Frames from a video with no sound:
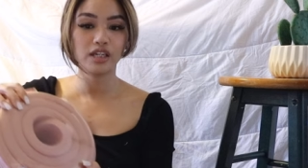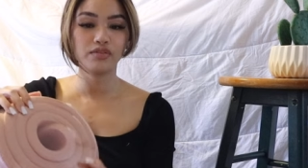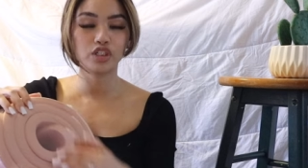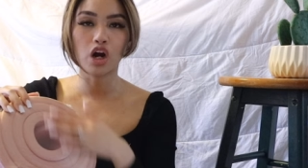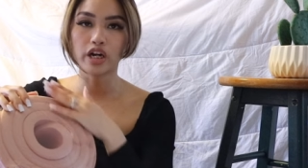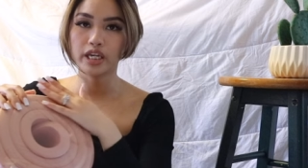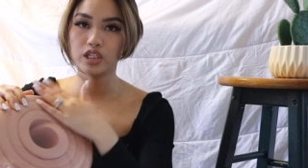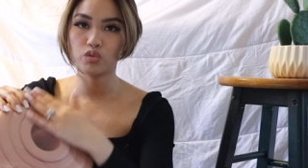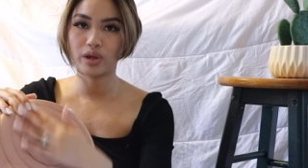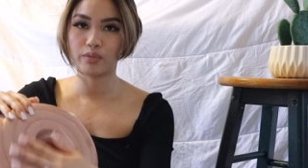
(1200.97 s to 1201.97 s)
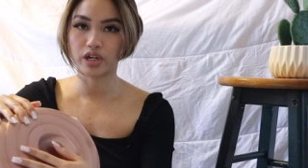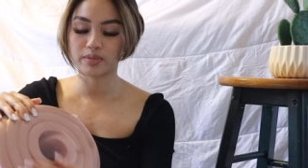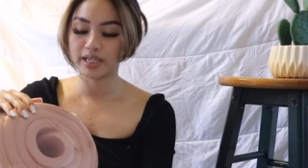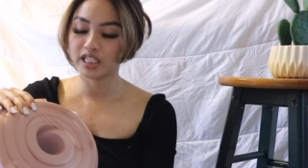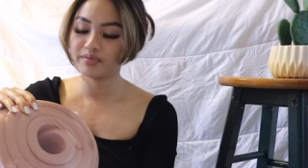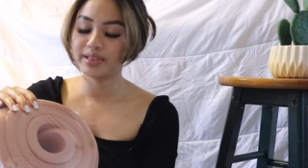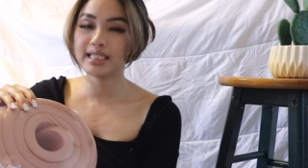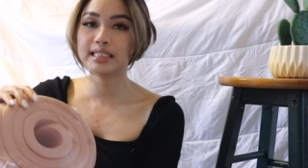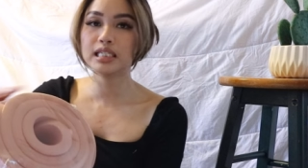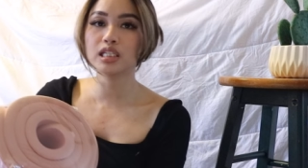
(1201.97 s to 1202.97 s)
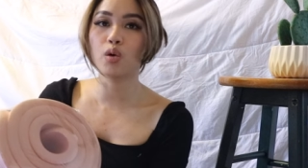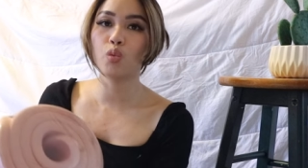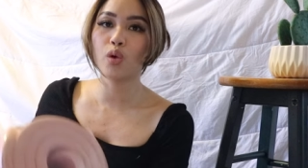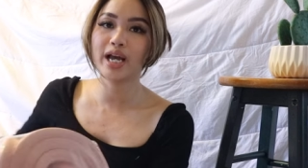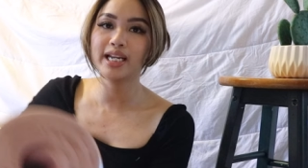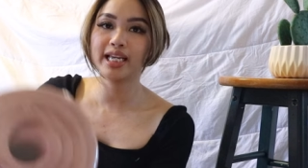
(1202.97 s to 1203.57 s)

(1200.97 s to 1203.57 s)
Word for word: even Target is way more expensive, but this is one